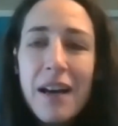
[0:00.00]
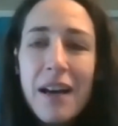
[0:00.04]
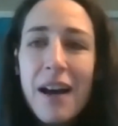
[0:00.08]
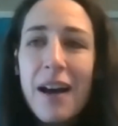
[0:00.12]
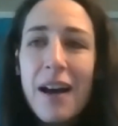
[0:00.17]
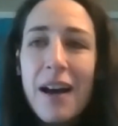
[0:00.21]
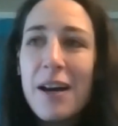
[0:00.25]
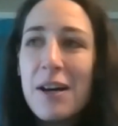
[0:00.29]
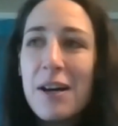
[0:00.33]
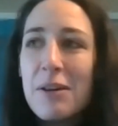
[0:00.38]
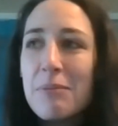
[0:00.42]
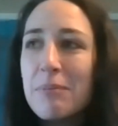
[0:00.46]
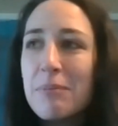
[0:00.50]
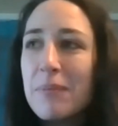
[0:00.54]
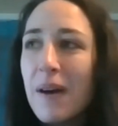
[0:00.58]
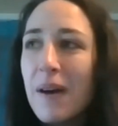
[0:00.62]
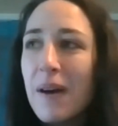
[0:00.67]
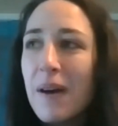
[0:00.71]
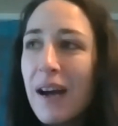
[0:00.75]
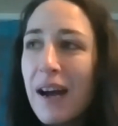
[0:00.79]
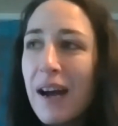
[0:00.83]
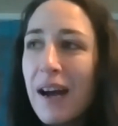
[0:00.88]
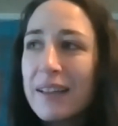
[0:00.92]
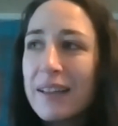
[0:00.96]
Um,
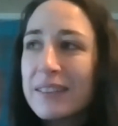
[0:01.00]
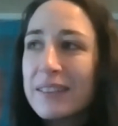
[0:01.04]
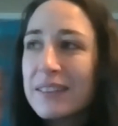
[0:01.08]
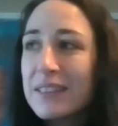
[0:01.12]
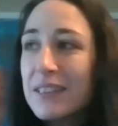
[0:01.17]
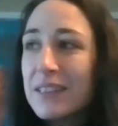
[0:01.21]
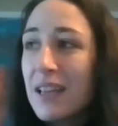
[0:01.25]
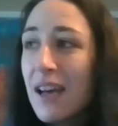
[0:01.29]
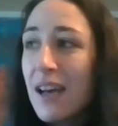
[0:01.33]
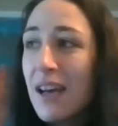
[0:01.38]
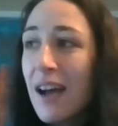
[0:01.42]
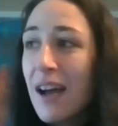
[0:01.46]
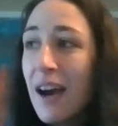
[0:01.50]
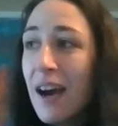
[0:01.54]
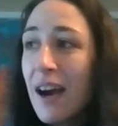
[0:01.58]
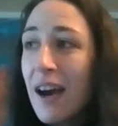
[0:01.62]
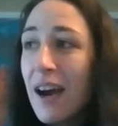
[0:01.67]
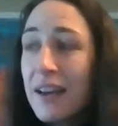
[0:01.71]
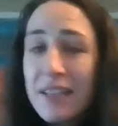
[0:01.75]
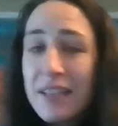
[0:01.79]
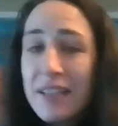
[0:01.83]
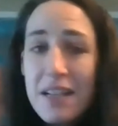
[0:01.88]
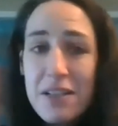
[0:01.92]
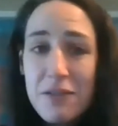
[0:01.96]
and uh,
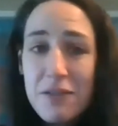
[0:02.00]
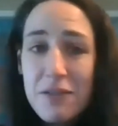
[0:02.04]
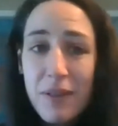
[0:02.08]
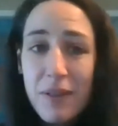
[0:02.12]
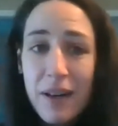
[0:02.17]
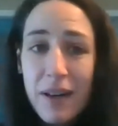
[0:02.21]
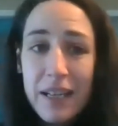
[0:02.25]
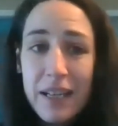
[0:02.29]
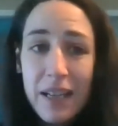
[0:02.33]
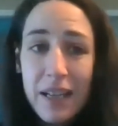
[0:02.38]
identifying,